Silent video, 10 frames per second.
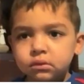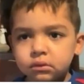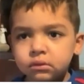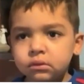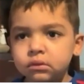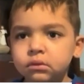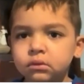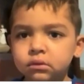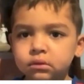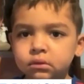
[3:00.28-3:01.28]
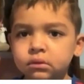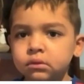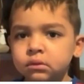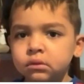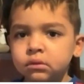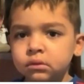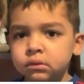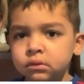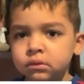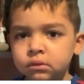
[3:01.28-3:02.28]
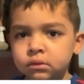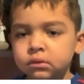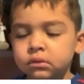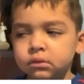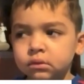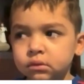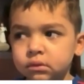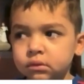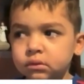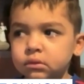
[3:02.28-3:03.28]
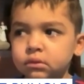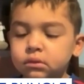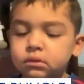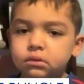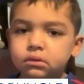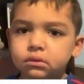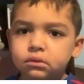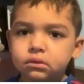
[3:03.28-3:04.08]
No words are spoken by the person on screen.